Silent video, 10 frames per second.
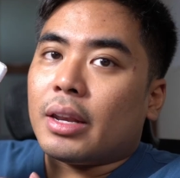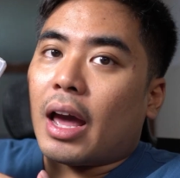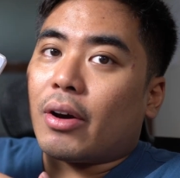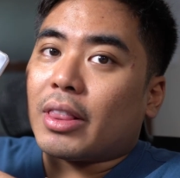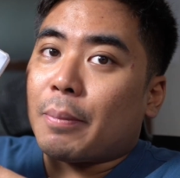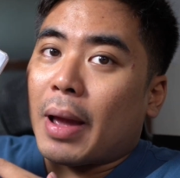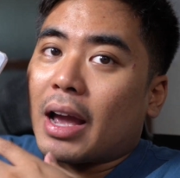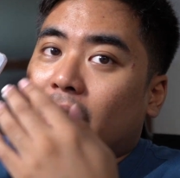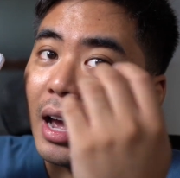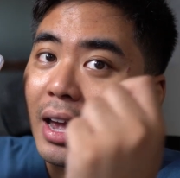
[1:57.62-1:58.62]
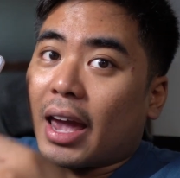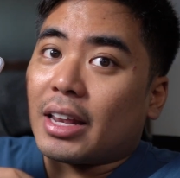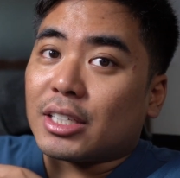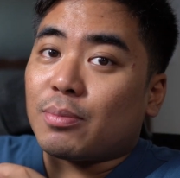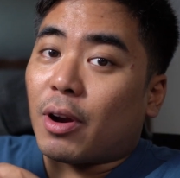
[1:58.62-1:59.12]
Now at the back, again,
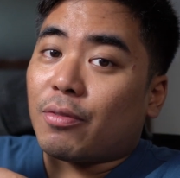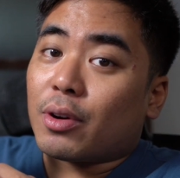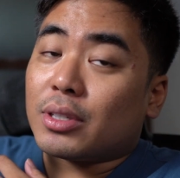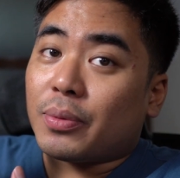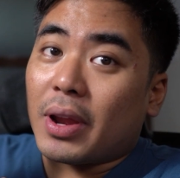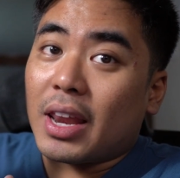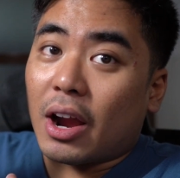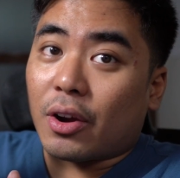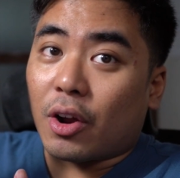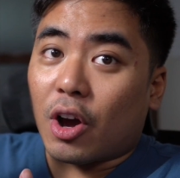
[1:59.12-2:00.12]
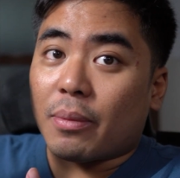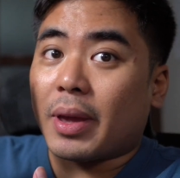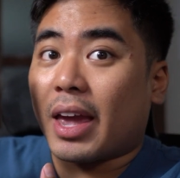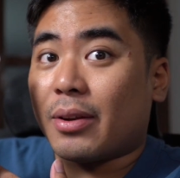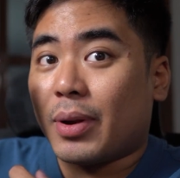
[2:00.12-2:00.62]
the smartphone is really
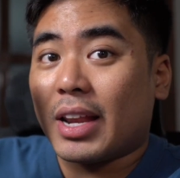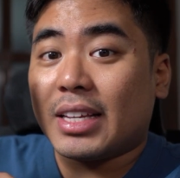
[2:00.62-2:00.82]
ergonomic and really